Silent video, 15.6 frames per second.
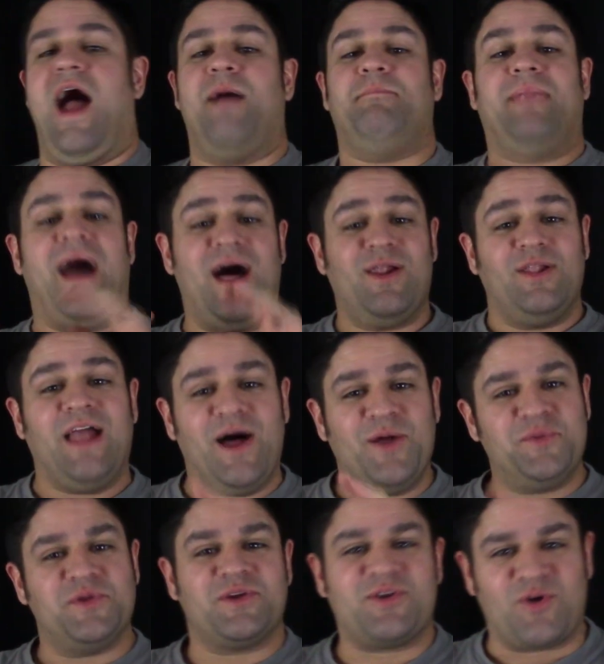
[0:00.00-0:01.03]
I'm not
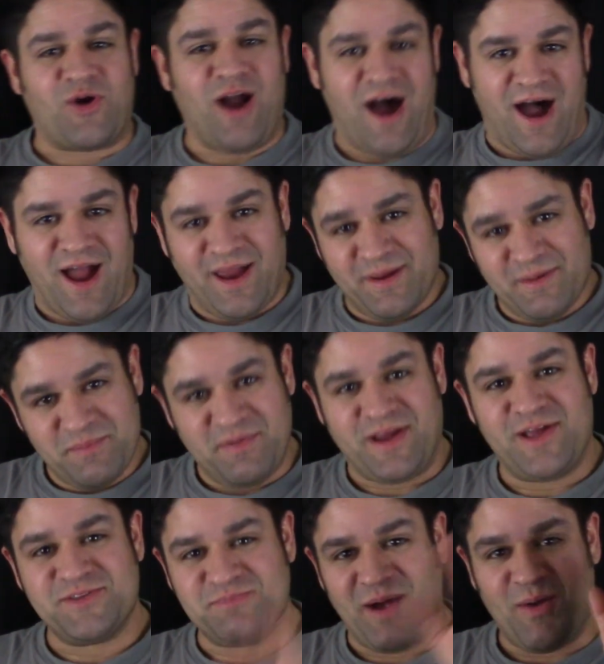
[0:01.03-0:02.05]
allowed to cry
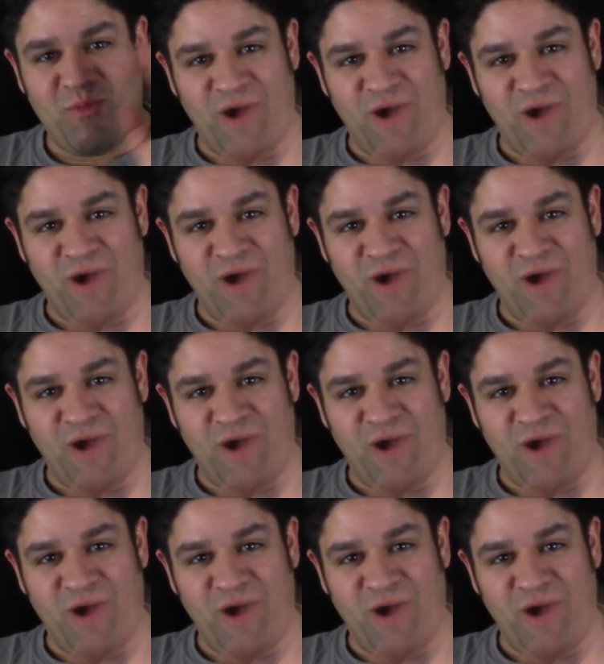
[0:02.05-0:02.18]
because my